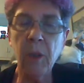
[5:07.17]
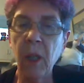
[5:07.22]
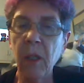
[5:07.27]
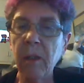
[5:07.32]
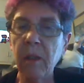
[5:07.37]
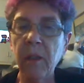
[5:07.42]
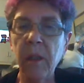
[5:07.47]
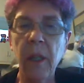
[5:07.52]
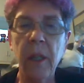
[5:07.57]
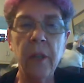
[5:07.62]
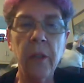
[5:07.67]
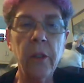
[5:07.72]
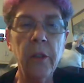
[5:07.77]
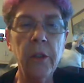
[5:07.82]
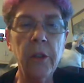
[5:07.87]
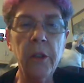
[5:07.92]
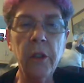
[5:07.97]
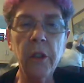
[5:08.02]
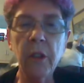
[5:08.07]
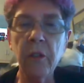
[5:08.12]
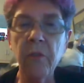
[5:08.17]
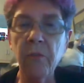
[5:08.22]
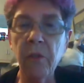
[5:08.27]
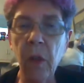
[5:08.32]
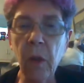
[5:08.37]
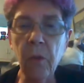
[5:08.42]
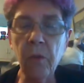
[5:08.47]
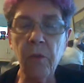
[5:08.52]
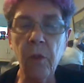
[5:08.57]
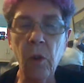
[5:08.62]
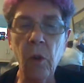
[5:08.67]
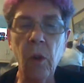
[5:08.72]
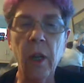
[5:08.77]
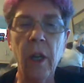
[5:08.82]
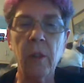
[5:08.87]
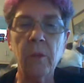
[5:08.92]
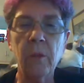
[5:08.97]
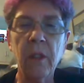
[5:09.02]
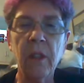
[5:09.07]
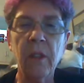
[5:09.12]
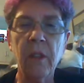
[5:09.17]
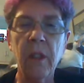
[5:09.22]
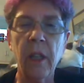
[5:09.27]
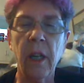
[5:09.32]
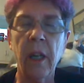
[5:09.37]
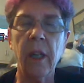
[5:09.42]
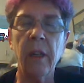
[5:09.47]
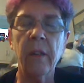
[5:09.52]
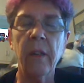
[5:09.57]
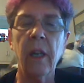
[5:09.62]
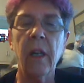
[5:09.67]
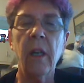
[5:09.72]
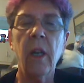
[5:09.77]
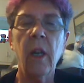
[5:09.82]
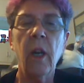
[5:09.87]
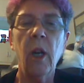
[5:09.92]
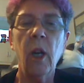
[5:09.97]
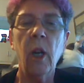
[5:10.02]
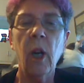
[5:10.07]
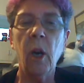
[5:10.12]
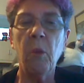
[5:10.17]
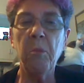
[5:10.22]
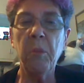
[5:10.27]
I'm not saying who you should vote for, I'm just saying that